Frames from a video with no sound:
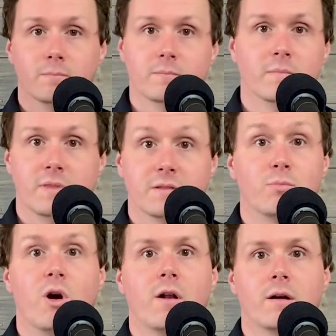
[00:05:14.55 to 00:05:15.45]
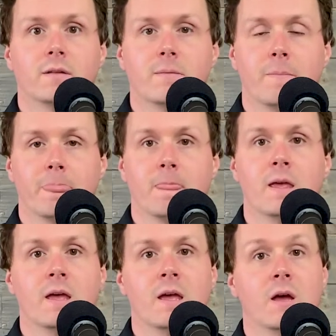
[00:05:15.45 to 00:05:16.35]
this product.
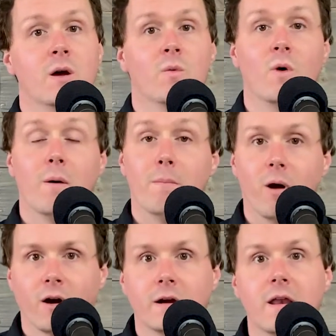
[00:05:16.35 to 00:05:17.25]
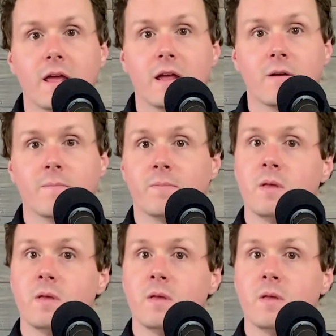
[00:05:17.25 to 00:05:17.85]
Well, marketing,